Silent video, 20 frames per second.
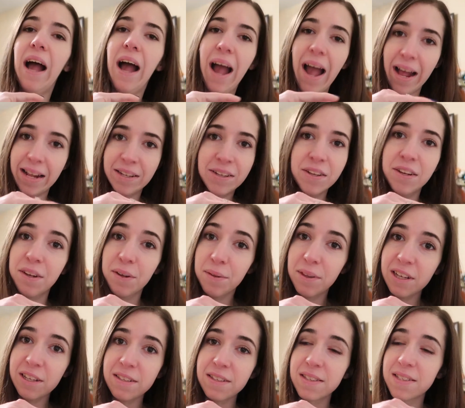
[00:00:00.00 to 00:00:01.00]
I had to do
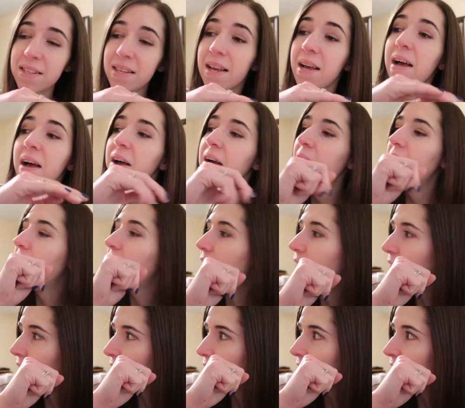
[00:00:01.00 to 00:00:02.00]
this.
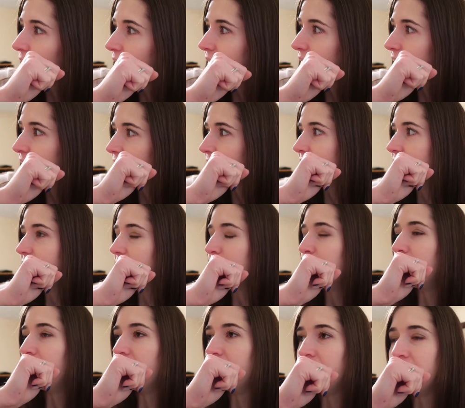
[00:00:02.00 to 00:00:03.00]
I
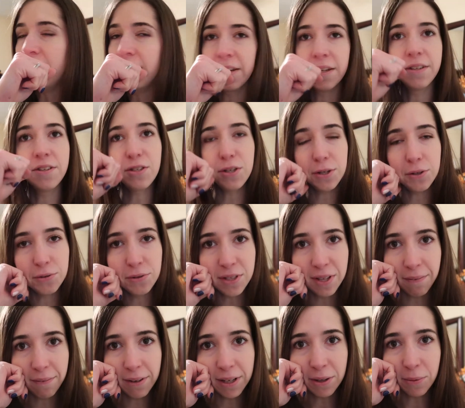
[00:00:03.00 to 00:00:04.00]
am on
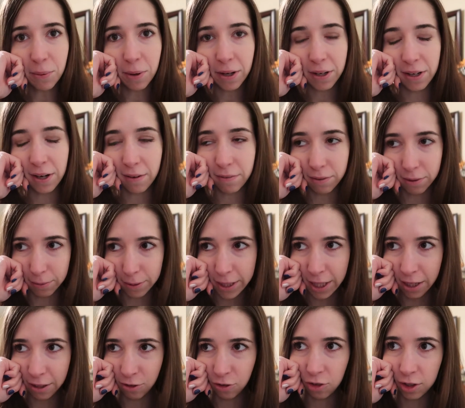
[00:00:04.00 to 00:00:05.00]
271 of
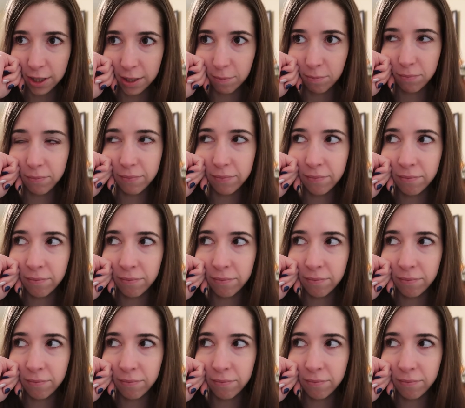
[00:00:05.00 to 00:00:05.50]
300,